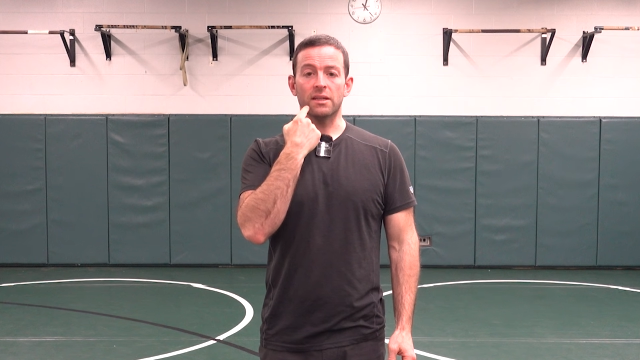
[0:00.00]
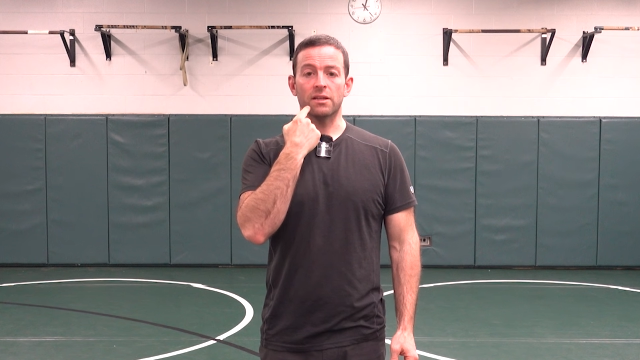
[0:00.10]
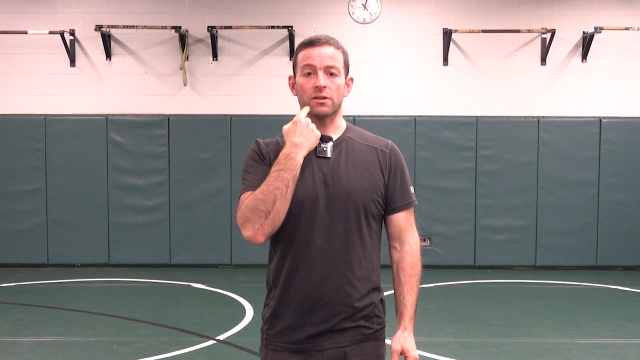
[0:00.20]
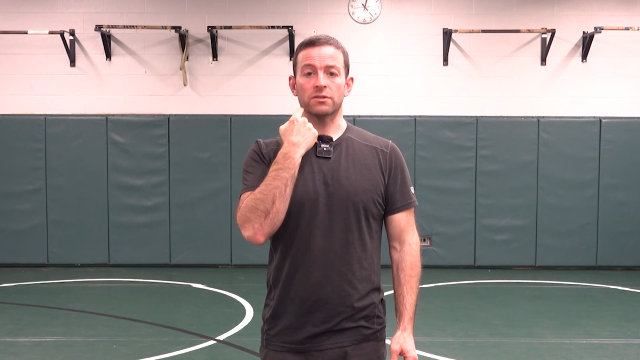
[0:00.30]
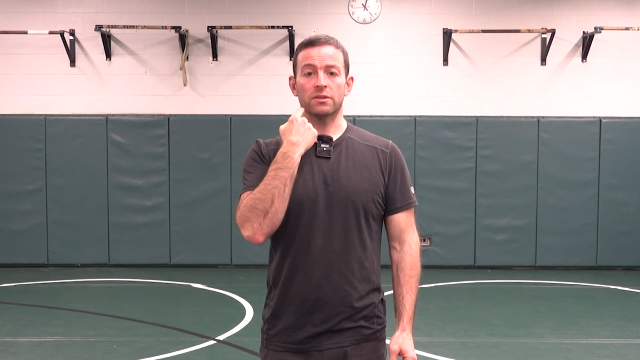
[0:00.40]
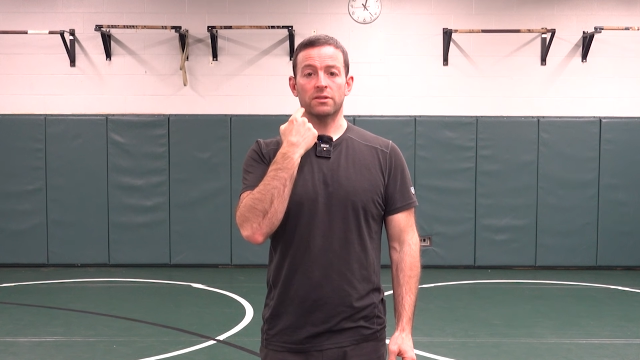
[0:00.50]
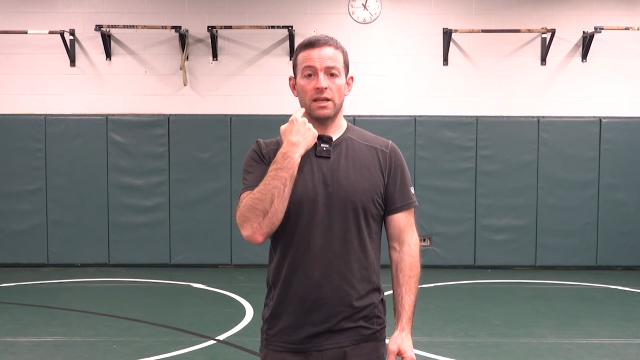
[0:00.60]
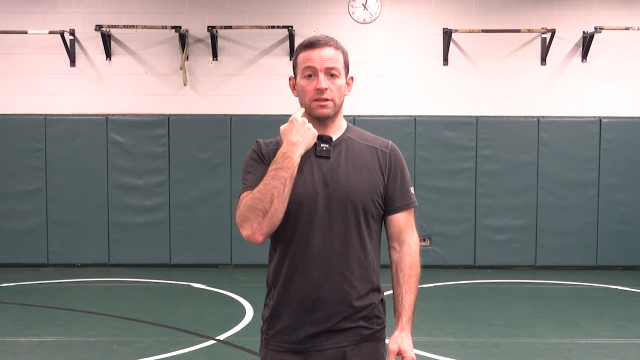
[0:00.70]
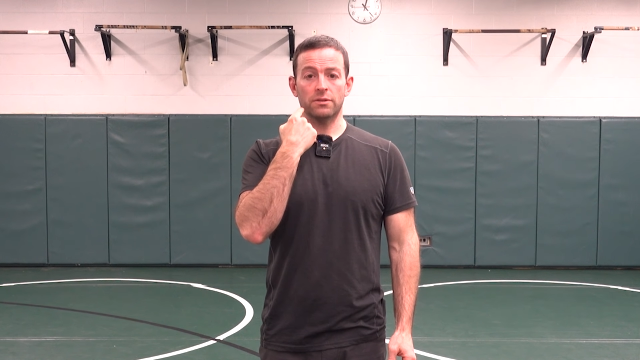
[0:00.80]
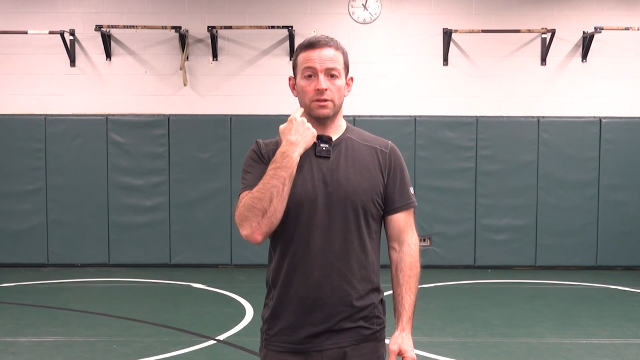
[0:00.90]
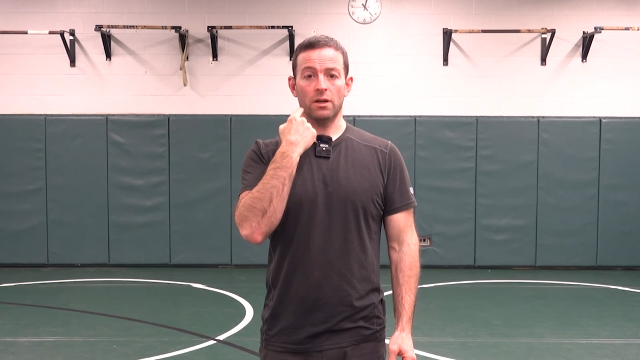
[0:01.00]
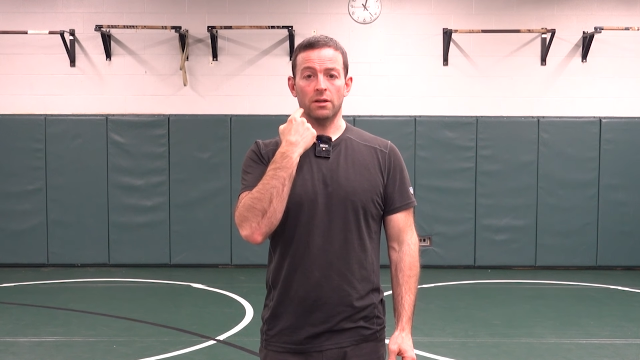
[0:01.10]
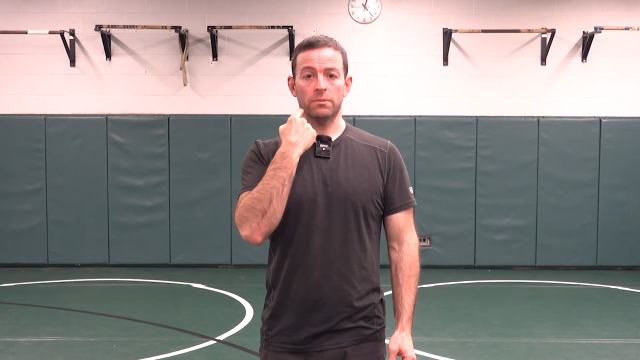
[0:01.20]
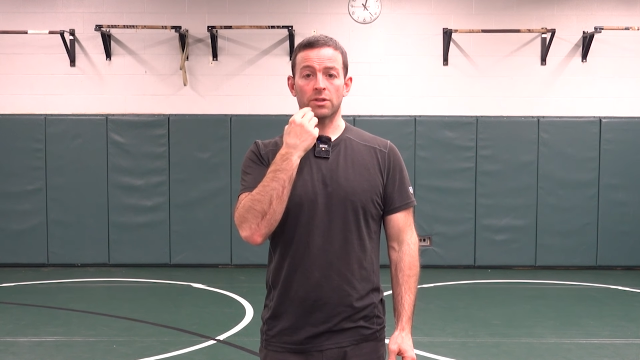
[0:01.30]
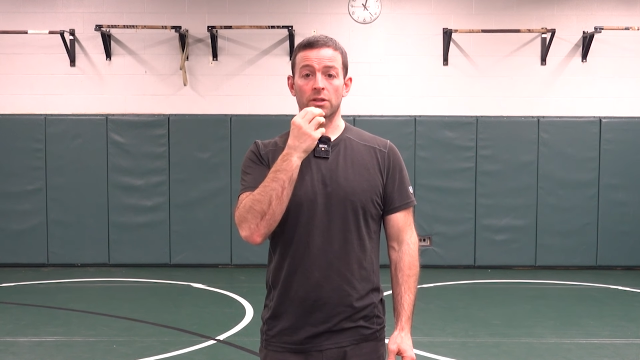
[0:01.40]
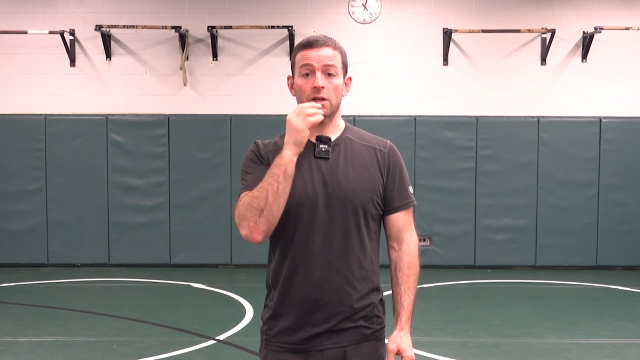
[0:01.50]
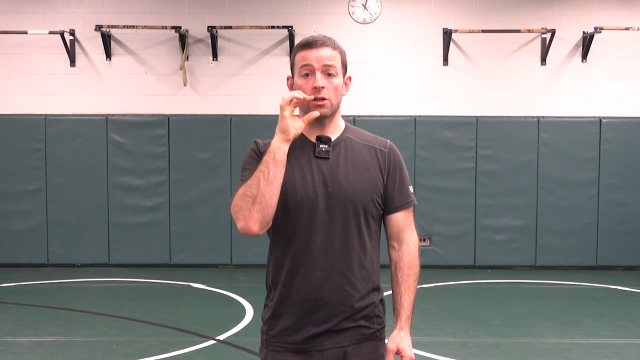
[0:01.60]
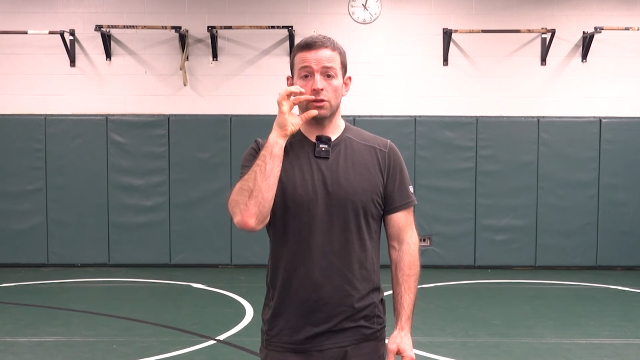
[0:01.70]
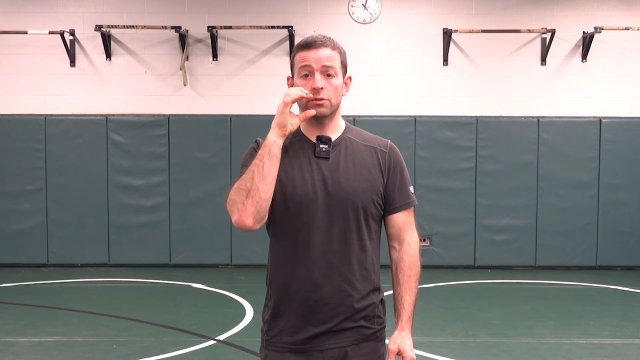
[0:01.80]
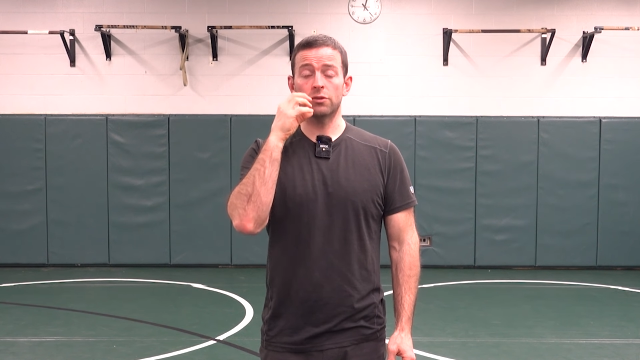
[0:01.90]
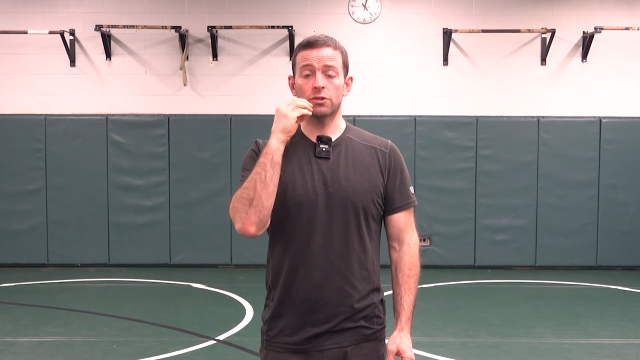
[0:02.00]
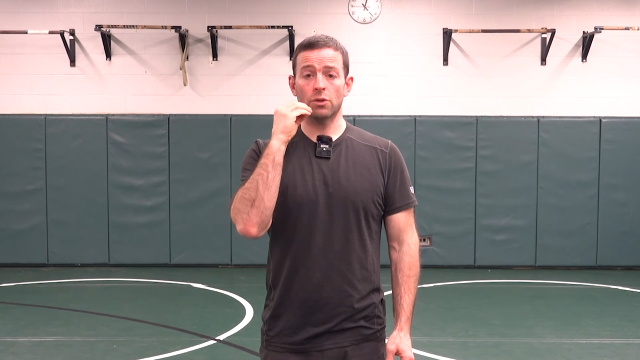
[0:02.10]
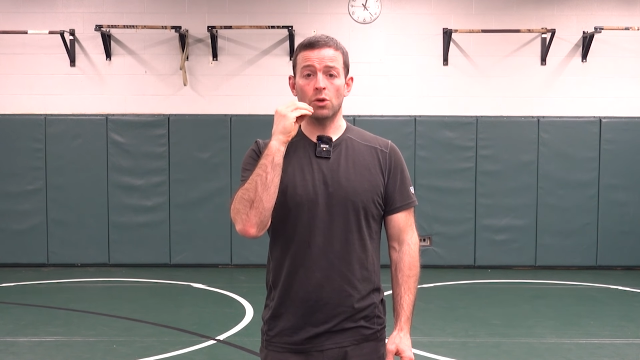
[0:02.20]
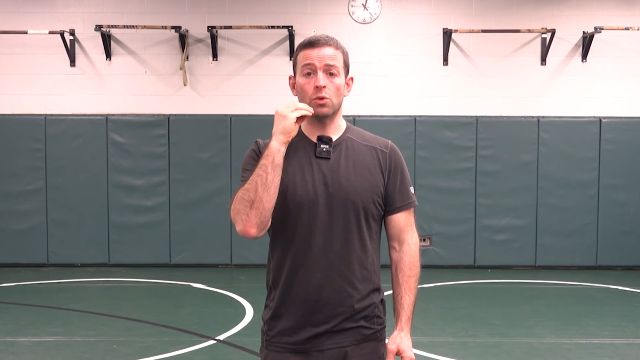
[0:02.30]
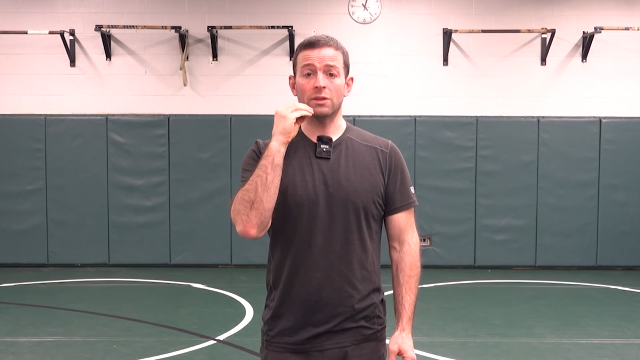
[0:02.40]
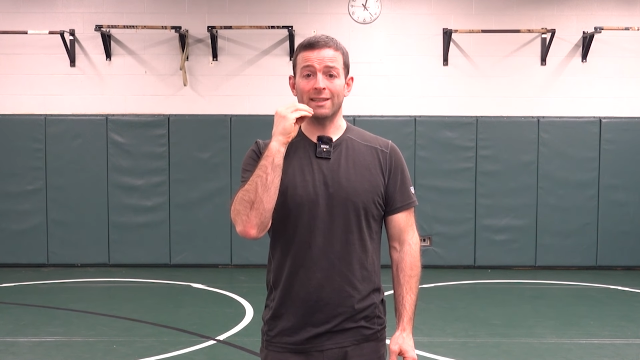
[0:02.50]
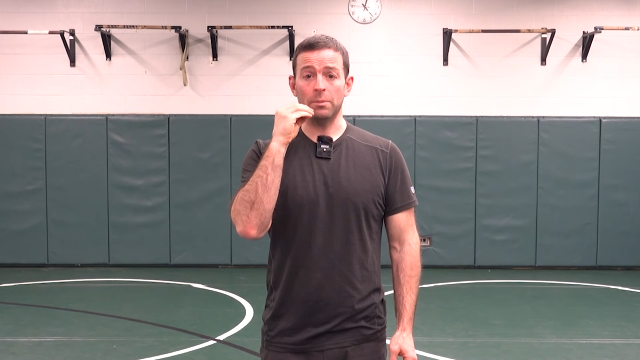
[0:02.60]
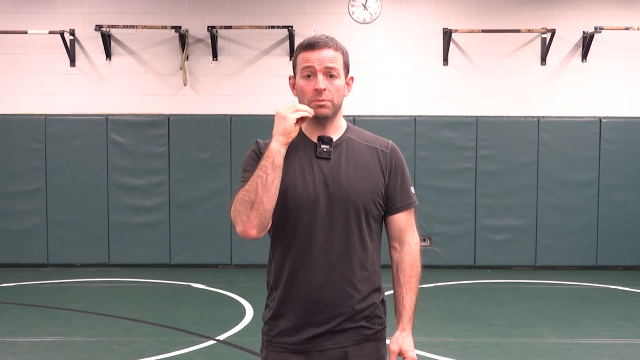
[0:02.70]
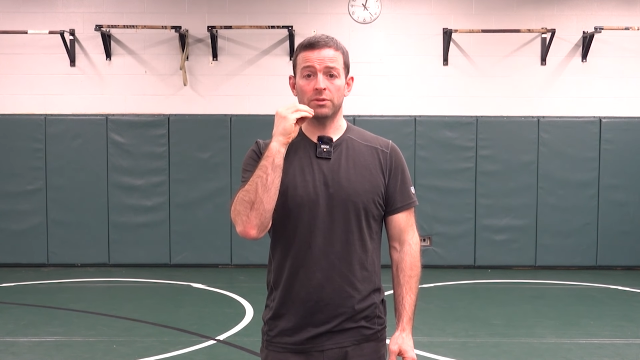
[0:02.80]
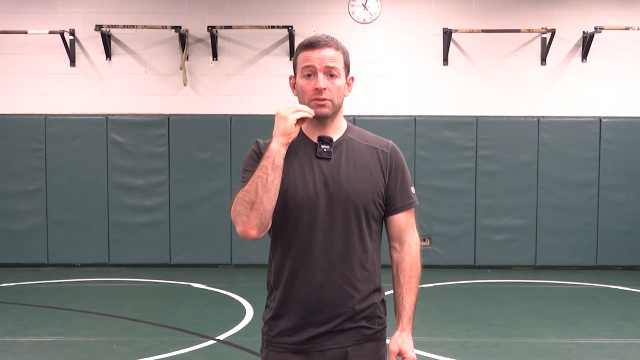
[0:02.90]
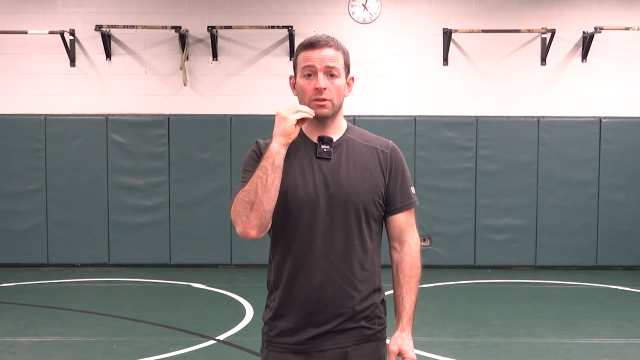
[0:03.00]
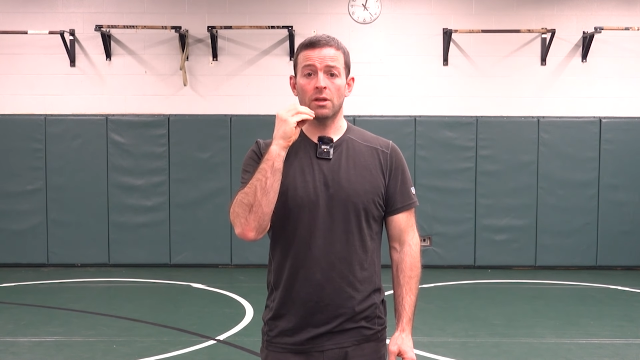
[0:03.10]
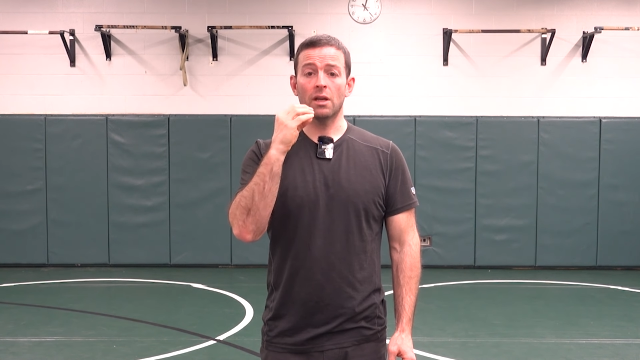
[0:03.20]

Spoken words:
here is to take your tongue, you're going to close your own lips,